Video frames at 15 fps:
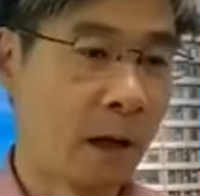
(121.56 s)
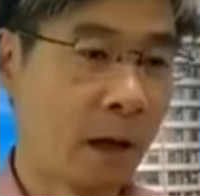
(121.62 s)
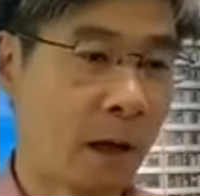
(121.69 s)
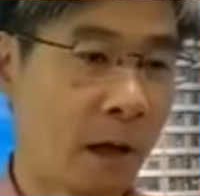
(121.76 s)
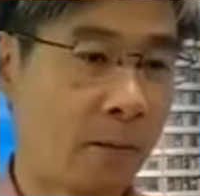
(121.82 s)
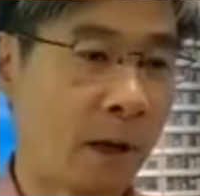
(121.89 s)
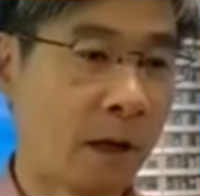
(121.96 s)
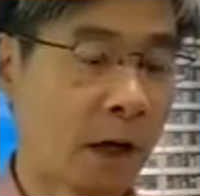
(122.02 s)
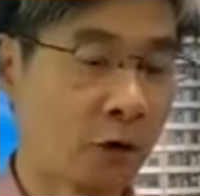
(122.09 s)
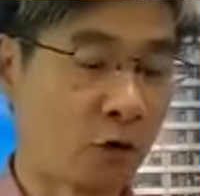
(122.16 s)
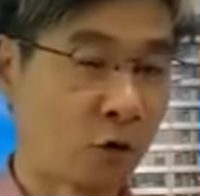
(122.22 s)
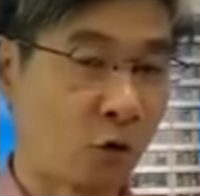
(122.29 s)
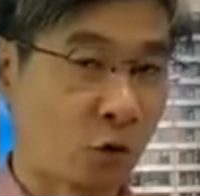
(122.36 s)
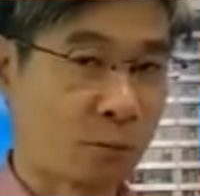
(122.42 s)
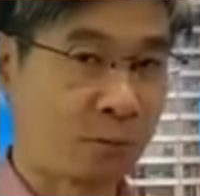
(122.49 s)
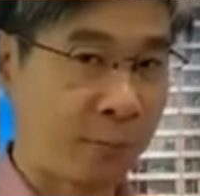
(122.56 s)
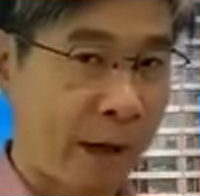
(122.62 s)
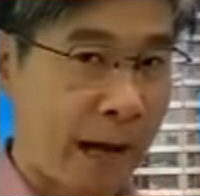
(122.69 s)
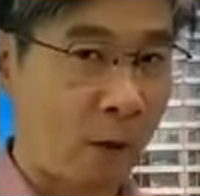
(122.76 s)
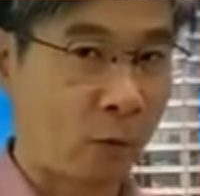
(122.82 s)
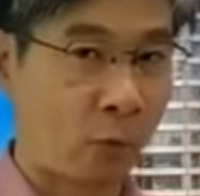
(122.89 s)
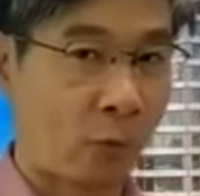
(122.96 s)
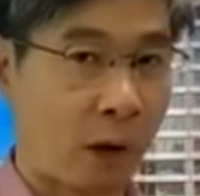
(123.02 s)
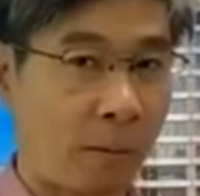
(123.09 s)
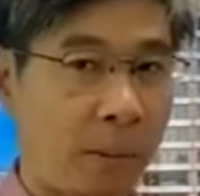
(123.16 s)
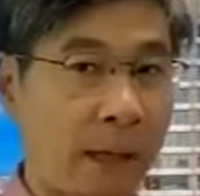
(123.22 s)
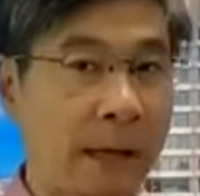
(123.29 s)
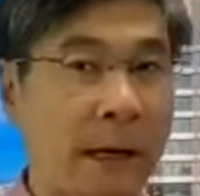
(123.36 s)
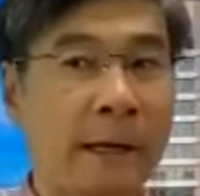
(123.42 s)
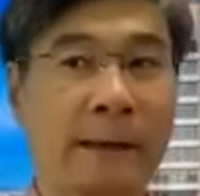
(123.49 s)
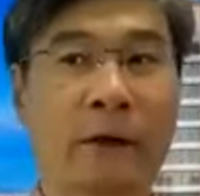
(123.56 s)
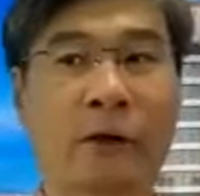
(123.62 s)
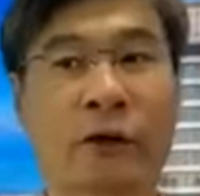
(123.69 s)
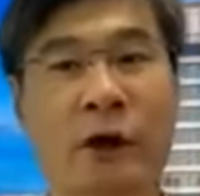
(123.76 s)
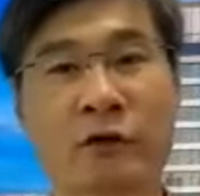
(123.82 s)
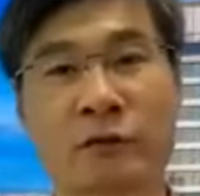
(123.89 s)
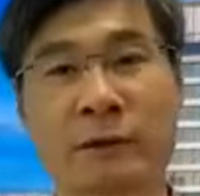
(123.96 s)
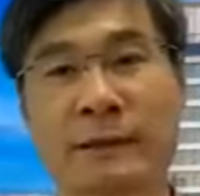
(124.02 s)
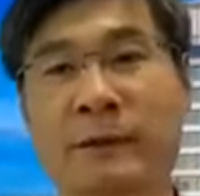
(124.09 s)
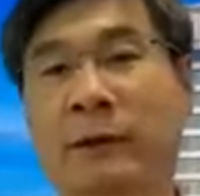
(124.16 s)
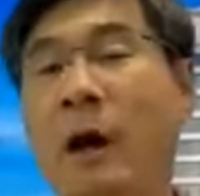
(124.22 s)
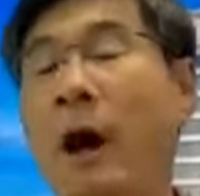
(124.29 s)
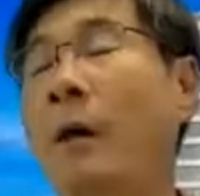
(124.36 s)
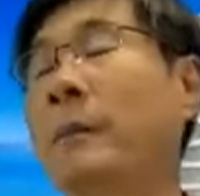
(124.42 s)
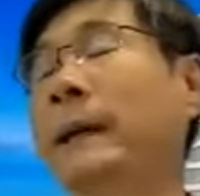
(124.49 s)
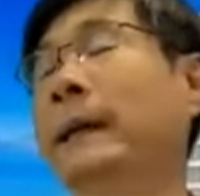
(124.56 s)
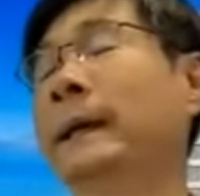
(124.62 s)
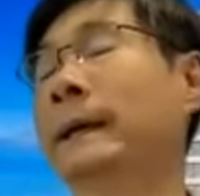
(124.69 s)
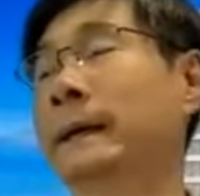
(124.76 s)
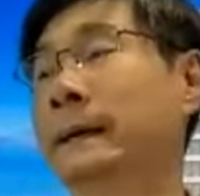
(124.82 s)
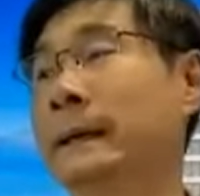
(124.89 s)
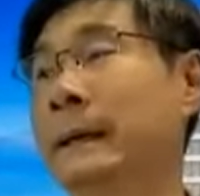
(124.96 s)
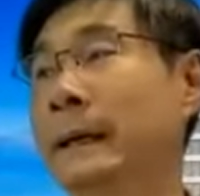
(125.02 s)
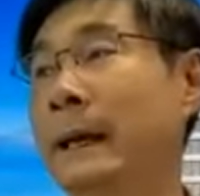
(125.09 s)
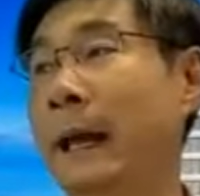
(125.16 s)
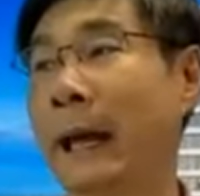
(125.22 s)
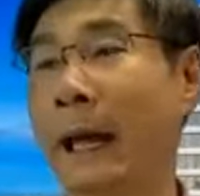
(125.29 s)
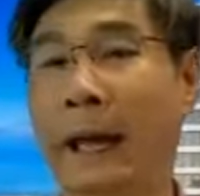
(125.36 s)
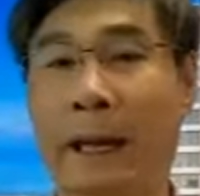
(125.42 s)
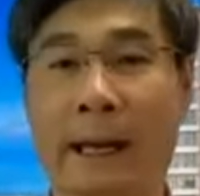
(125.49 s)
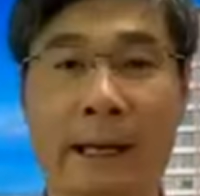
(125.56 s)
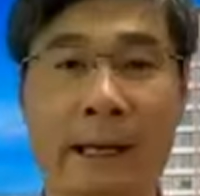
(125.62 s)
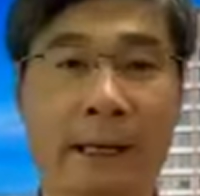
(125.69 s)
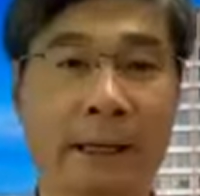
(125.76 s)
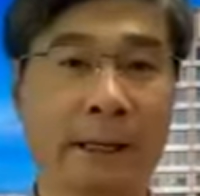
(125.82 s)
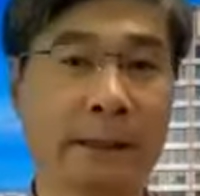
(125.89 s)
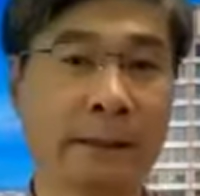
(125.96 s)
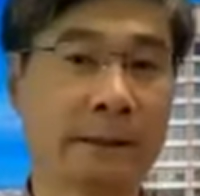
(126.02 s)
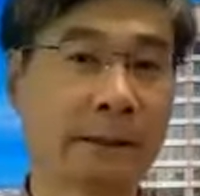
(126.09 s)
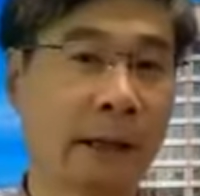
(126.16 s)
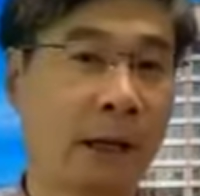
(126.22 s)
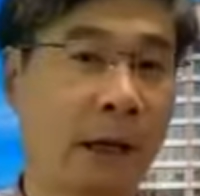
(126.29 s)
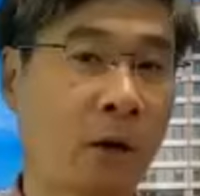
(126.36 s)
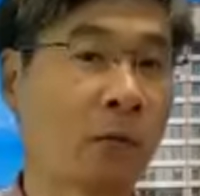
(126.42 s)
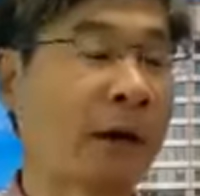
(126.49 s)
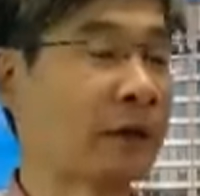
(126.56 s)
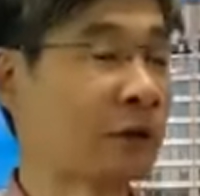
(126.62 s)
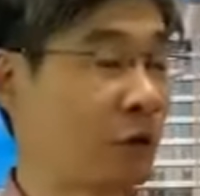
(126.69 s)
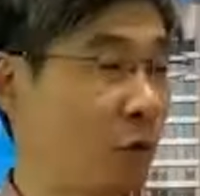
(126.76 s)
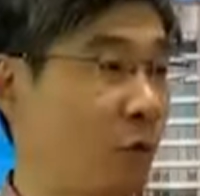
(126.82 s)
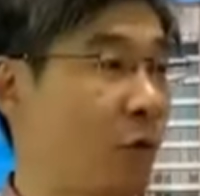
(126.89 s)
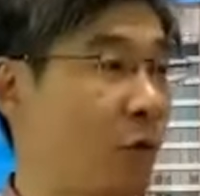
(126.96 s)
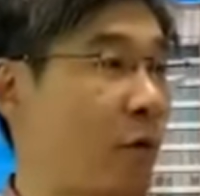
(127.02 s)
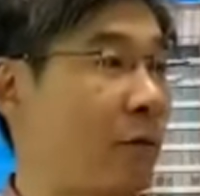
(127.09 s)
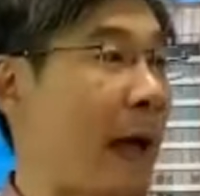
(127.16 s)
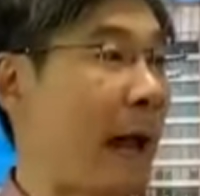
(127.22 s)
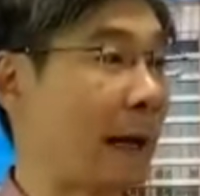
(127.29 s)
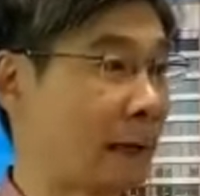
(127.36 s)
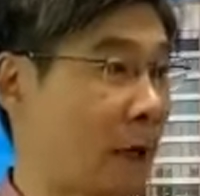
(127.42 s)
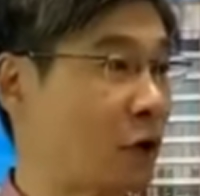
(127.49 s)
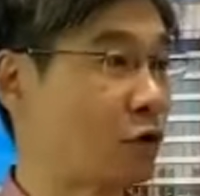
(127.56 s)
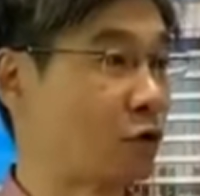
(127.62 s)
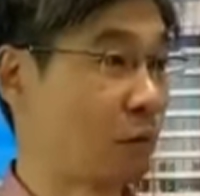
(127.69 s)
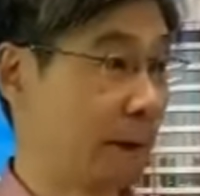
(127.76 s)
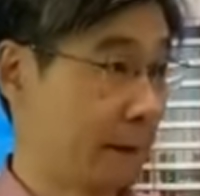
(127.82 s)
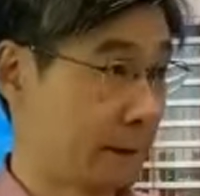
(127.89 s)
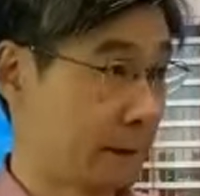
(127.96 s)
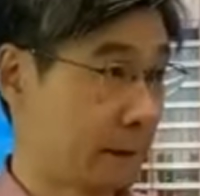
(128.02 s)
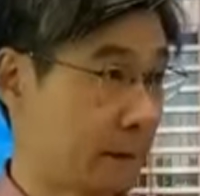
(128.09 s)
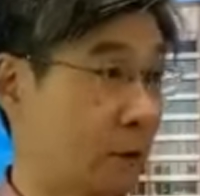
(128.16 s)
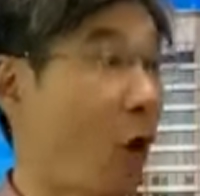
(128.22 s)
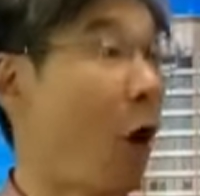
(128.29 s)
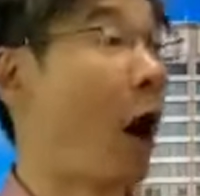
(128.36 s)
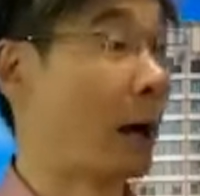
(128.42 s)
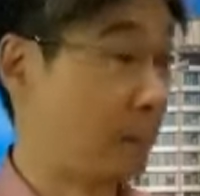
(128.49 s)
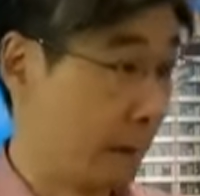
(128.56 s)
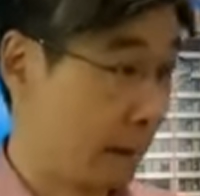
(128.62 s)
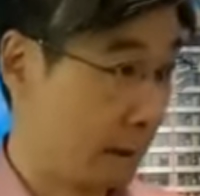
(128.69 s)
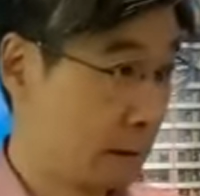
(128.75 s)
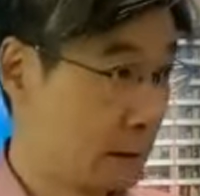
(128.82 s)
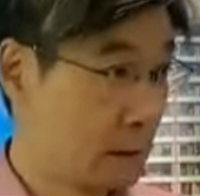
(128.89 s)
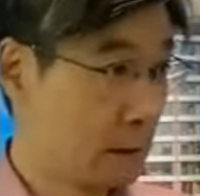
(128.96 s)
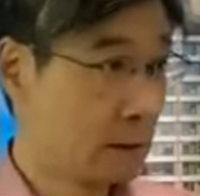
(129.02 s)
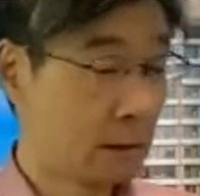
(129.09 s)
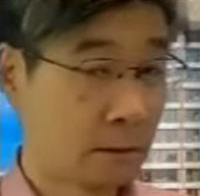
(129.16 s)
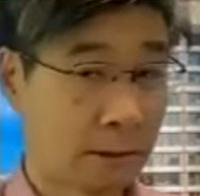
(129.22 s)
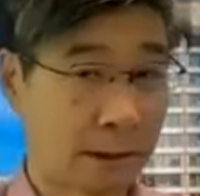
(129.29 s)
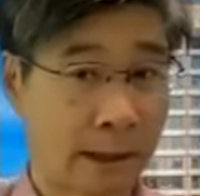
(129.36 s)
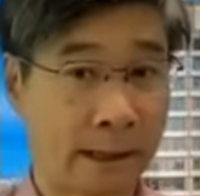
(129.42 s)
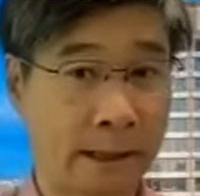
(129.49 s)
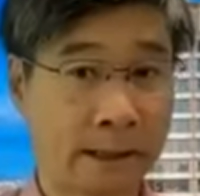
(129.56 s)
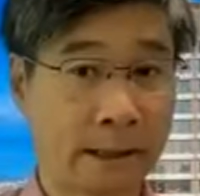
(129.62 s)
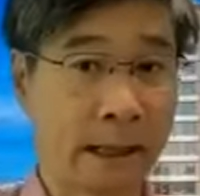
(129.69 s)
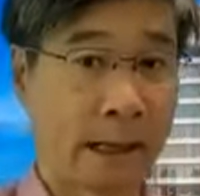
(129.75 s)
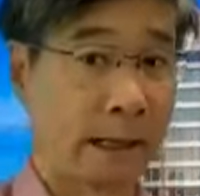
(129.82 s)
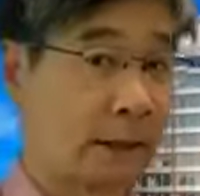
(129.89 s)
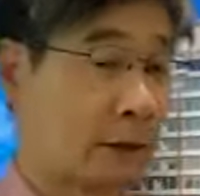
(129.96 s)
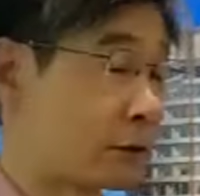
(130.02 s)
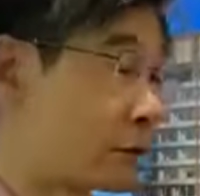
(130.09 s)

a country goes bankrupt, the other countries need to come in and rescue that country's economy. Okay? And